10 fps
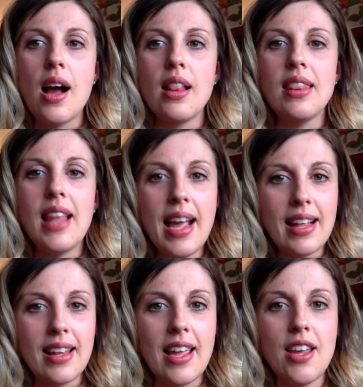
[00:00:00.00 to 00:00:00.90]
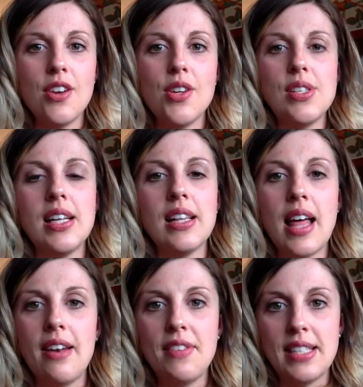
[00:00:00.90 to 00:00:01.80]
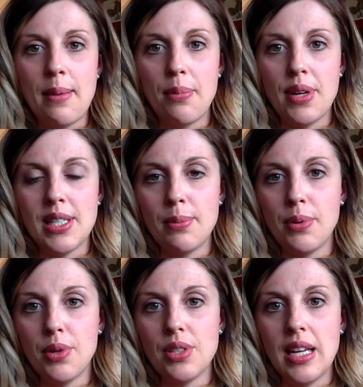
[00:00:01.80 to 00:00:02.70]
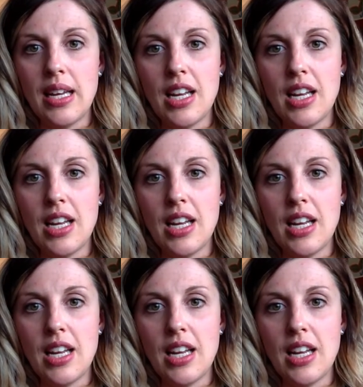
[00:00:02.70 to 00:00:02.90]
Likely, you're using a lot of the same principles in